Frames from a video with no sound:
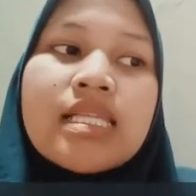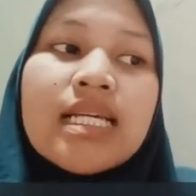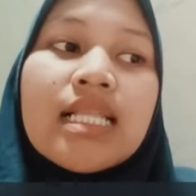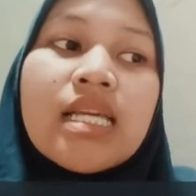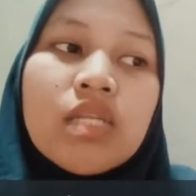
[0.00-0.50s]

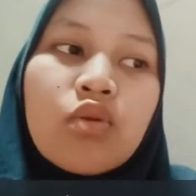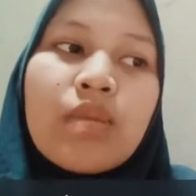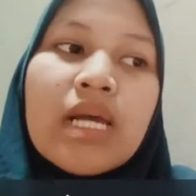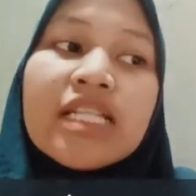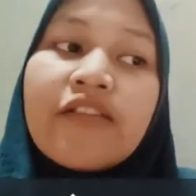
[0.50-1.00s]
classroom
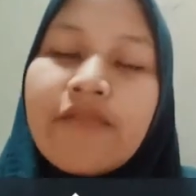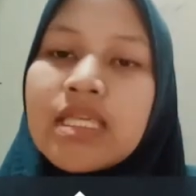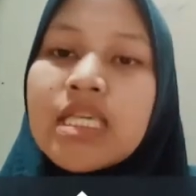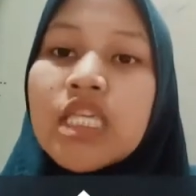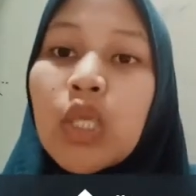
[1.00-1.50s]

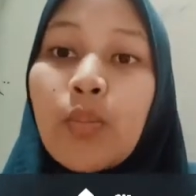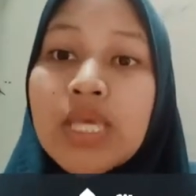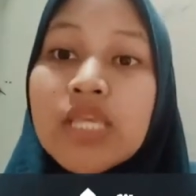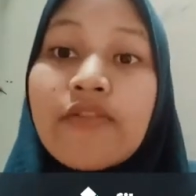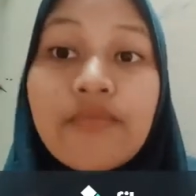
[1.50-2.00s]
activities
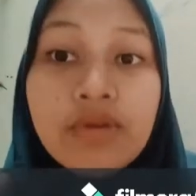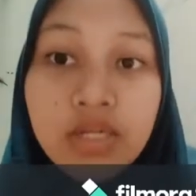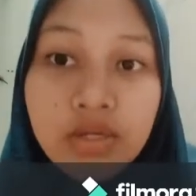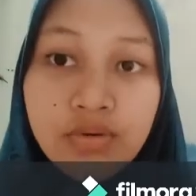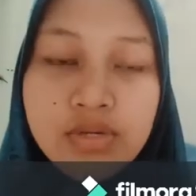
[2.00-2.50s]
must
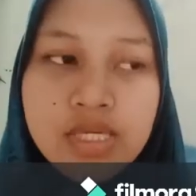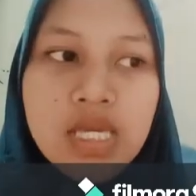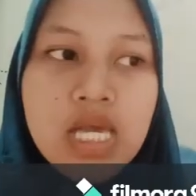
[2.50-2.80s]
focus